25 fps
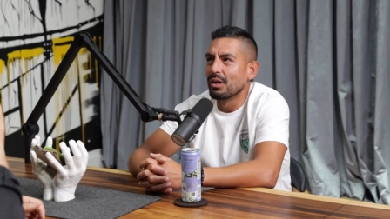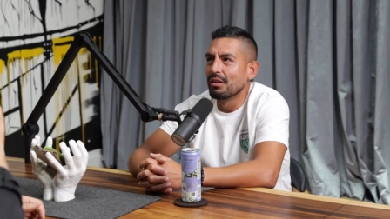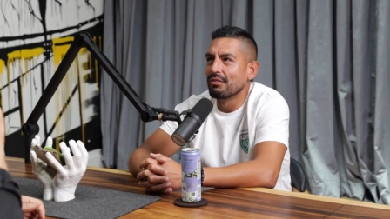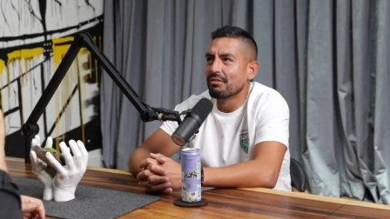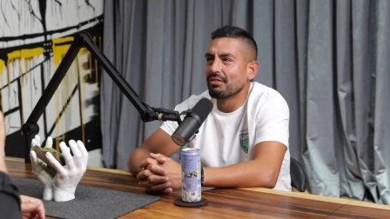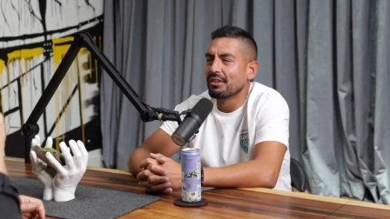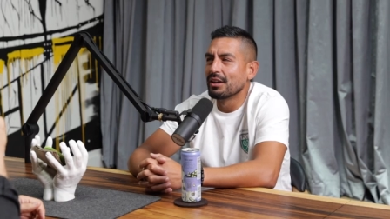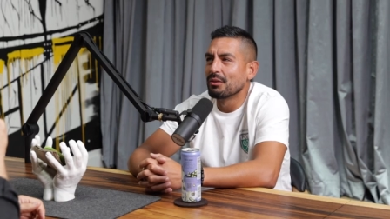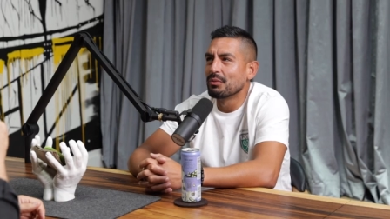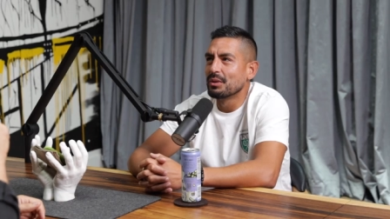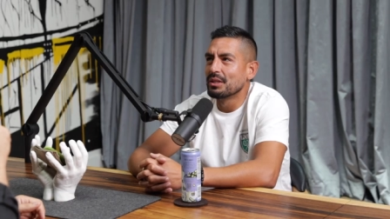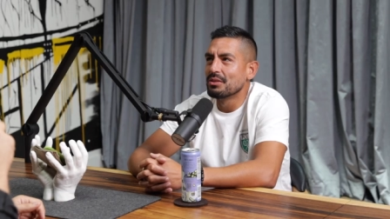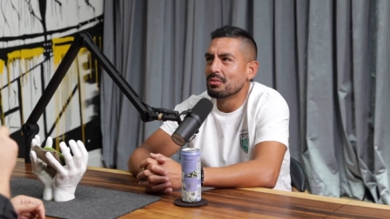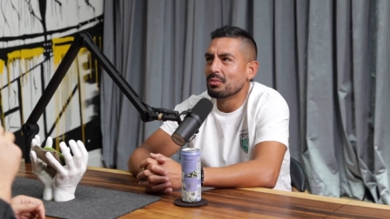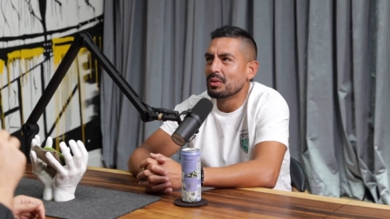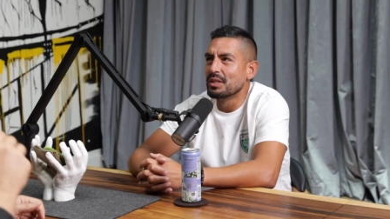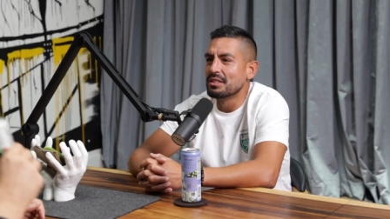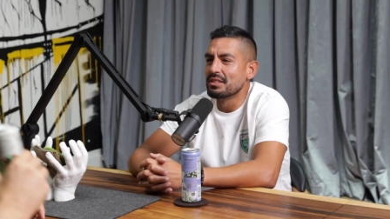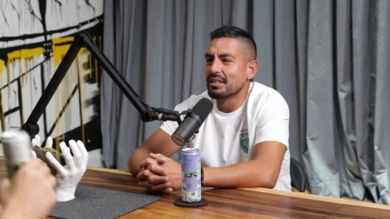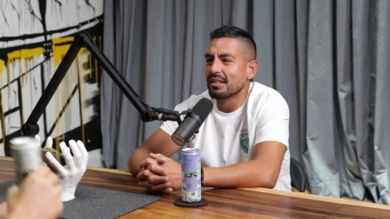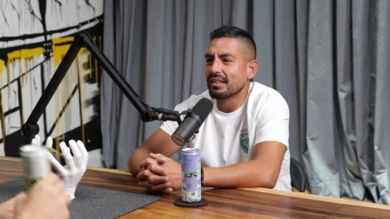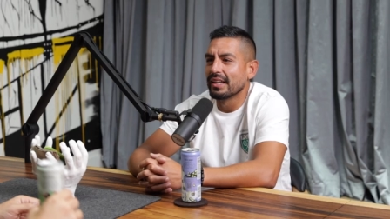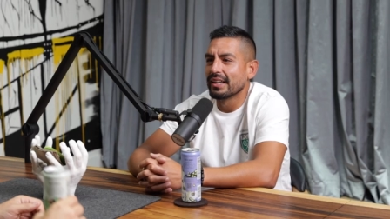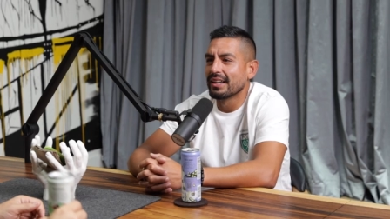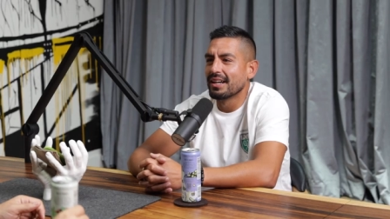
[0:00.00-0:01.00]
wife and I, we'd, we'd
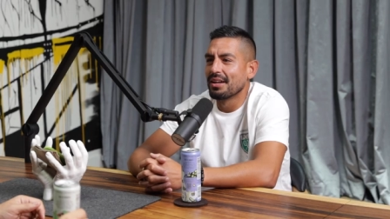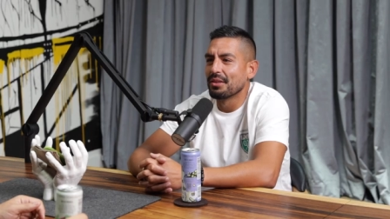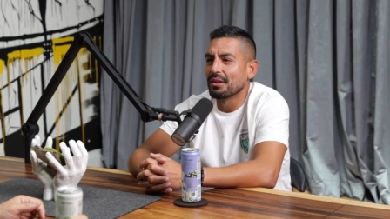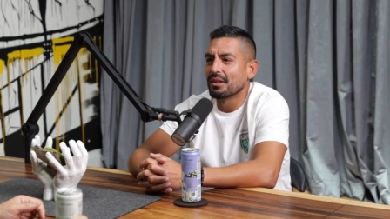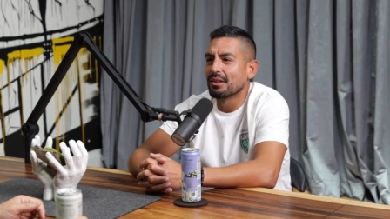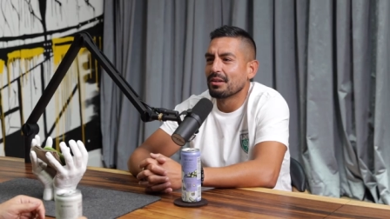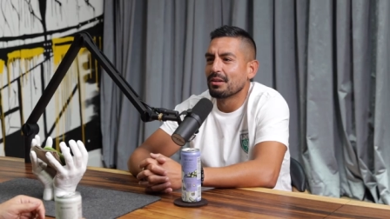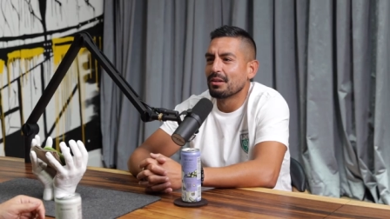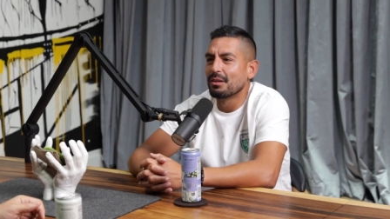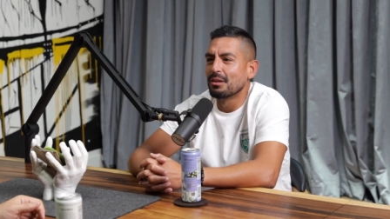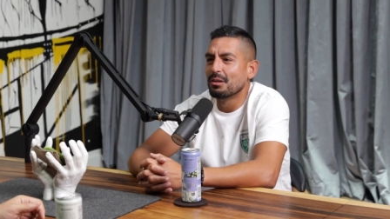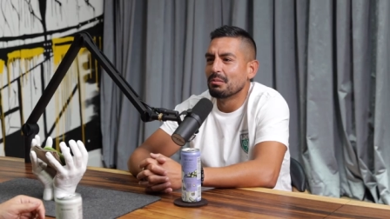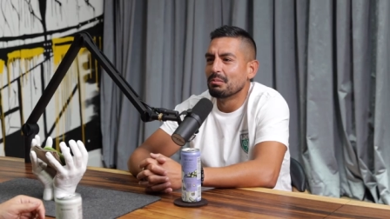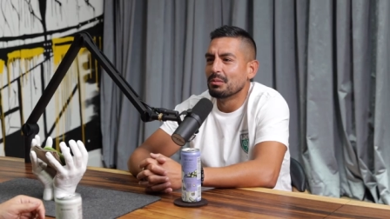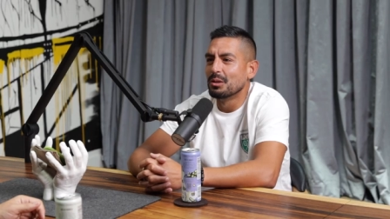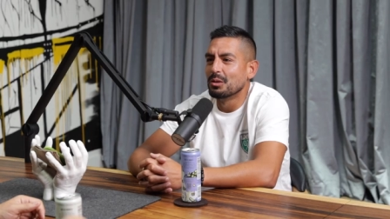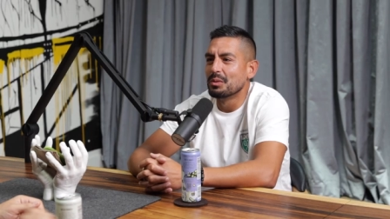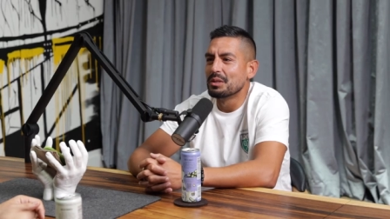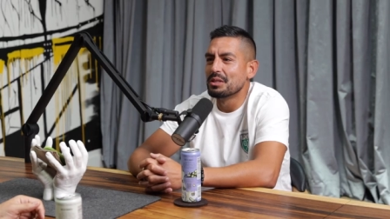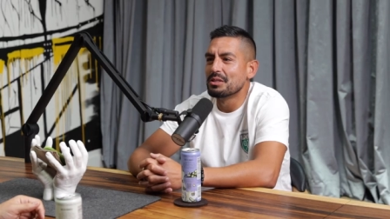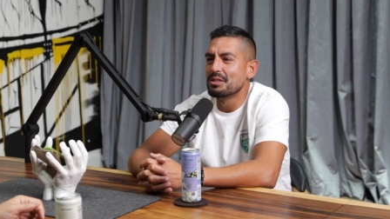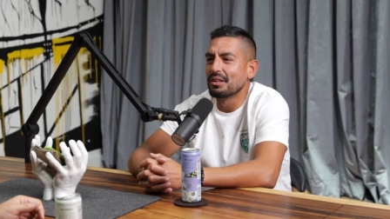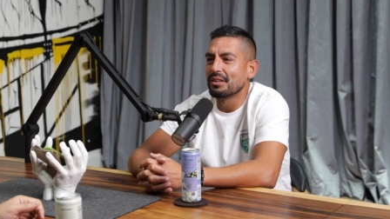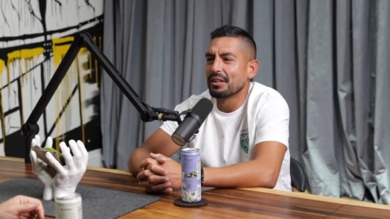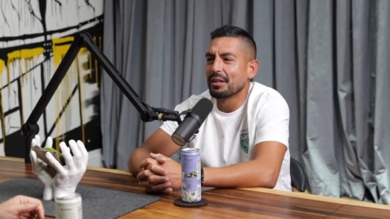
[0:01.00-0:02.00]
sit like on the curb or
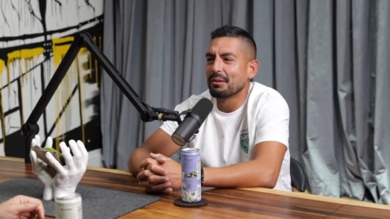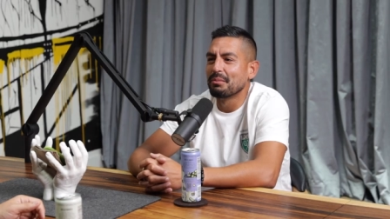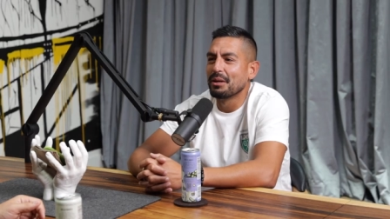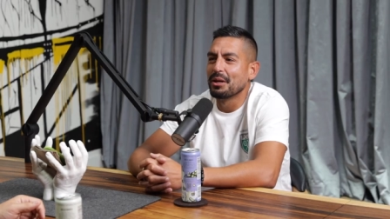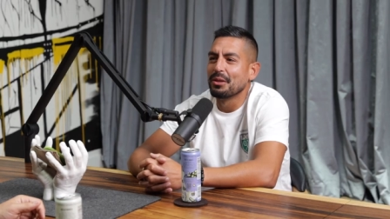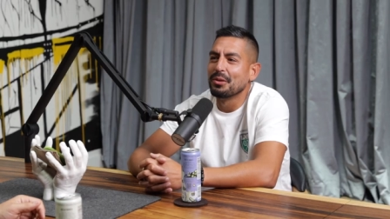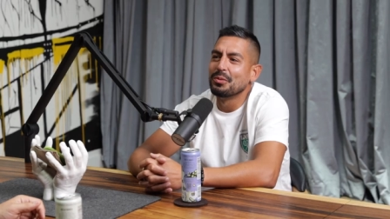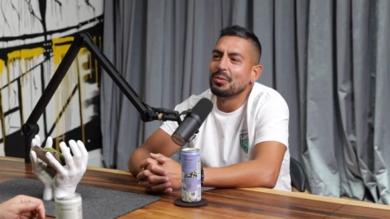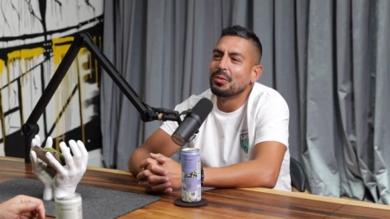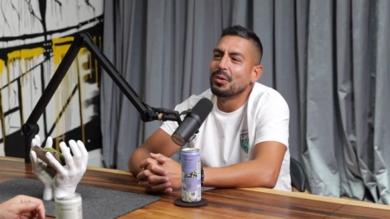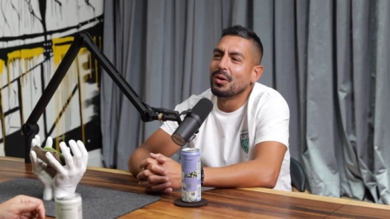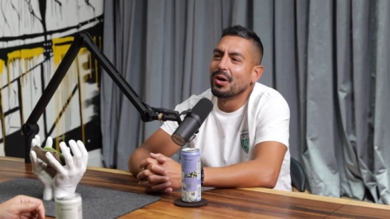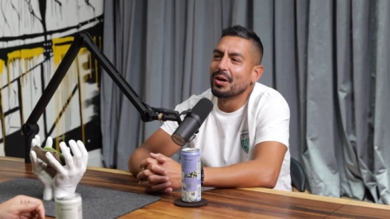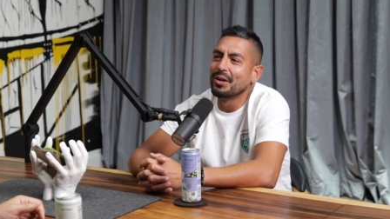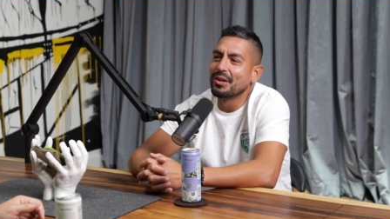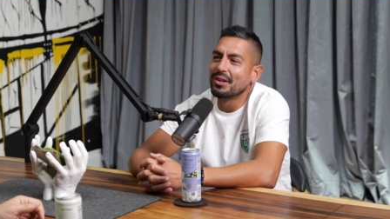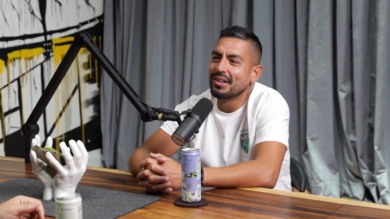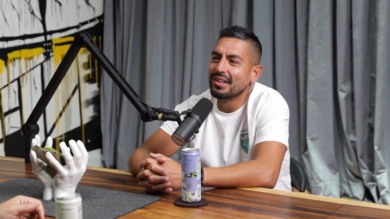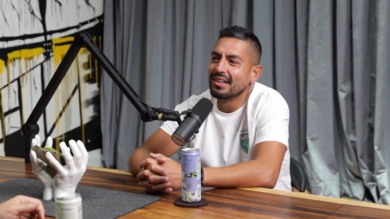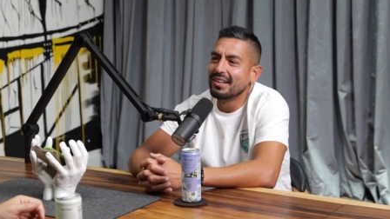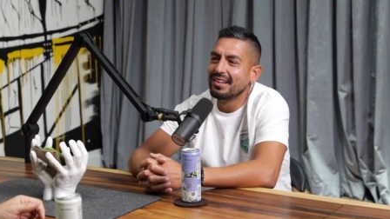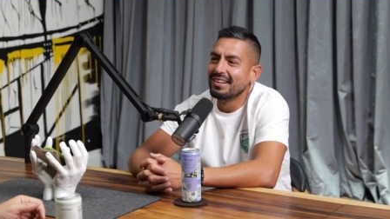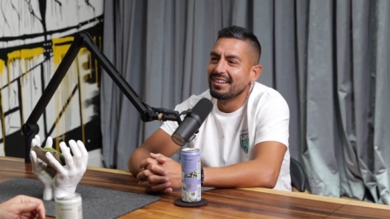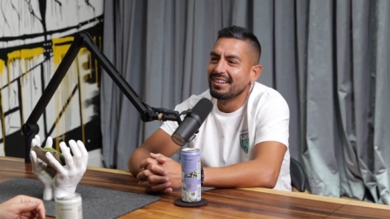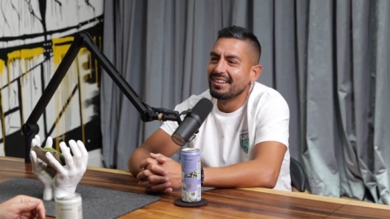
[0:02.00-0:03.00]
we'd sit like by the mm -hmm.
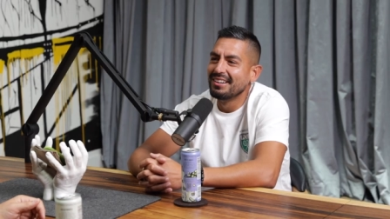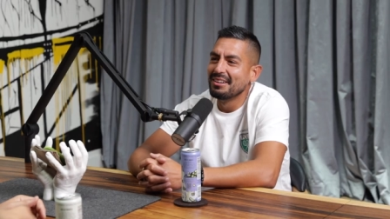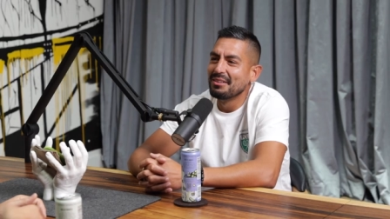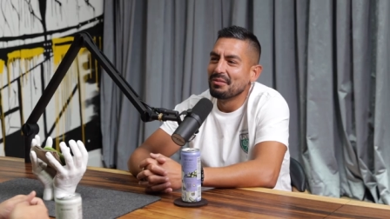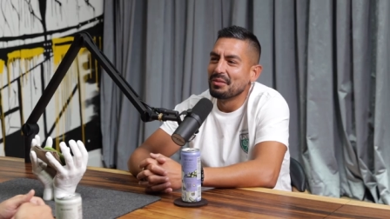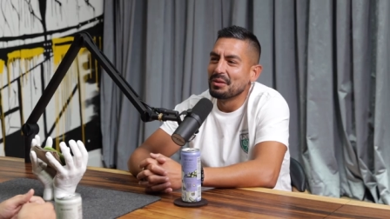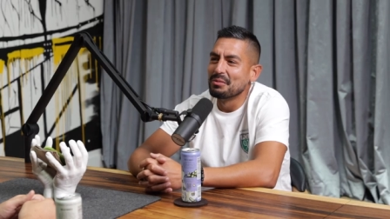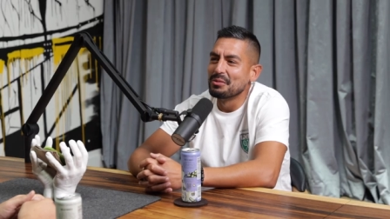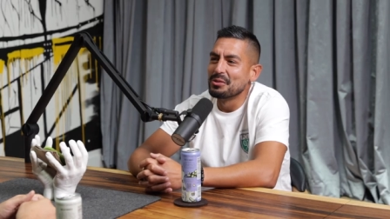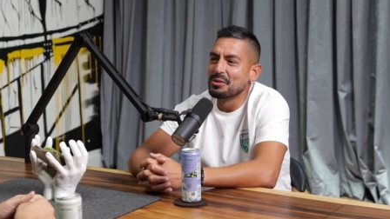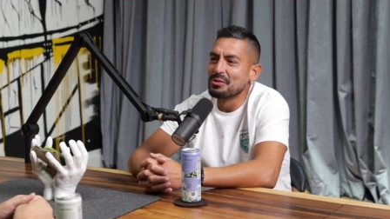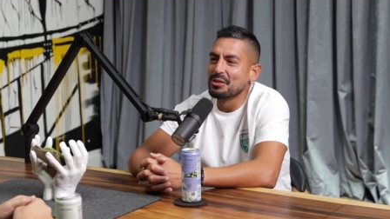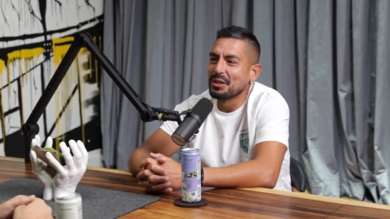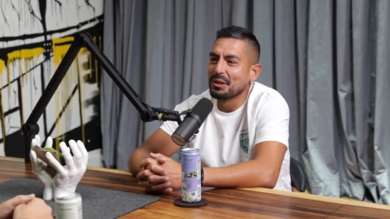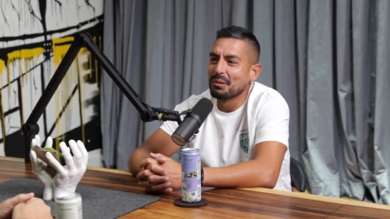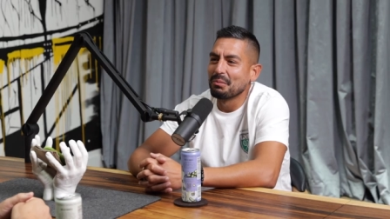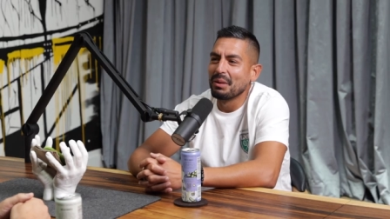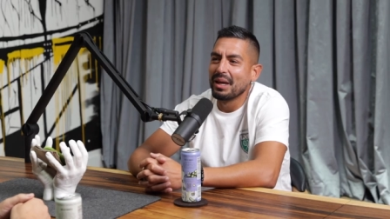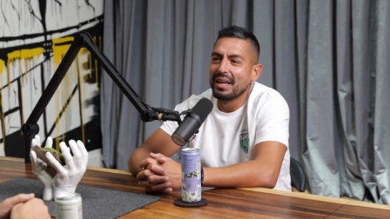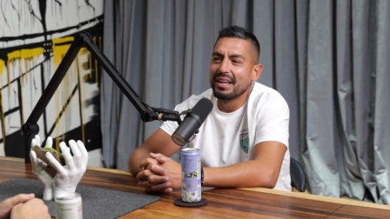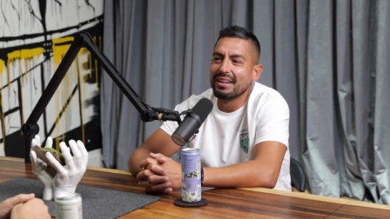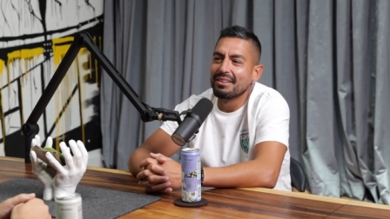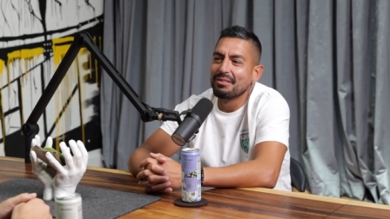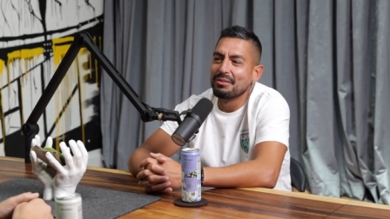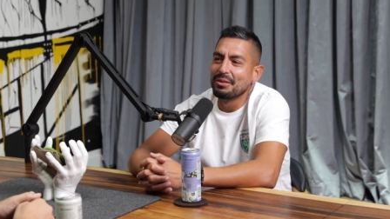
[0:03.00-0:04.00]
water. We would just like
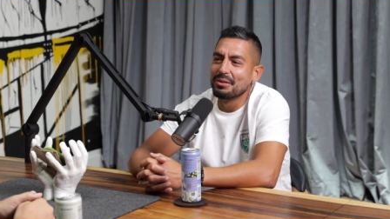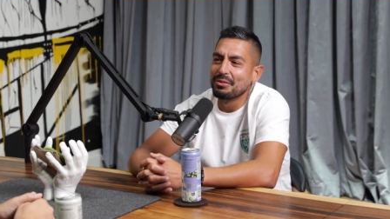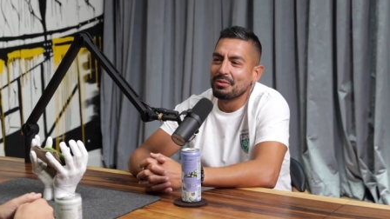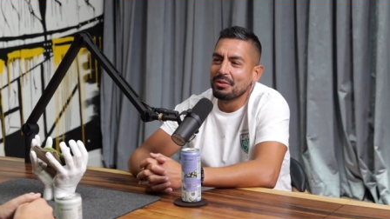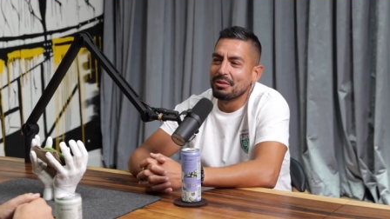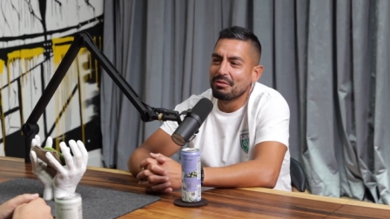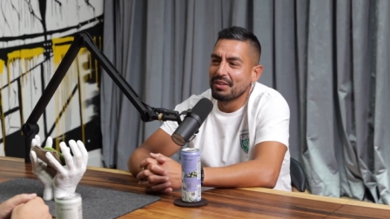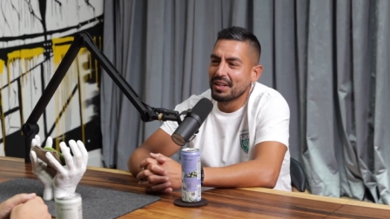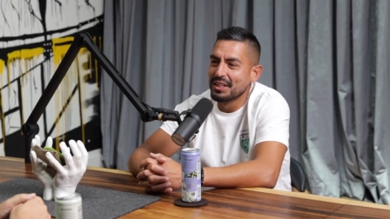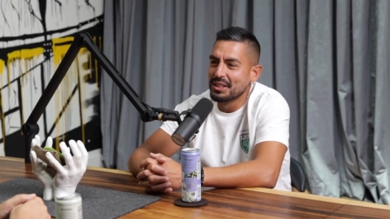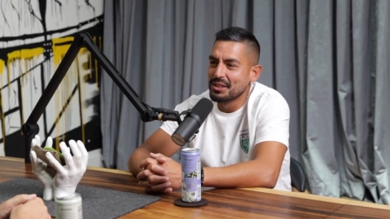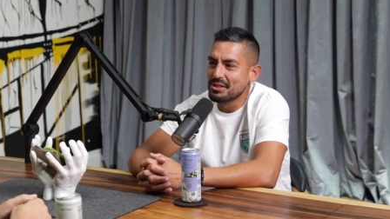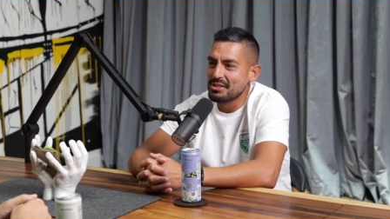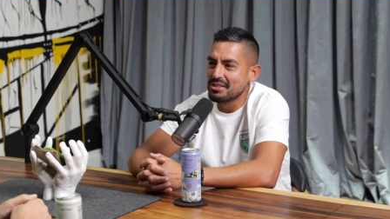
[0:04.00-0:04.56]
make, we'd find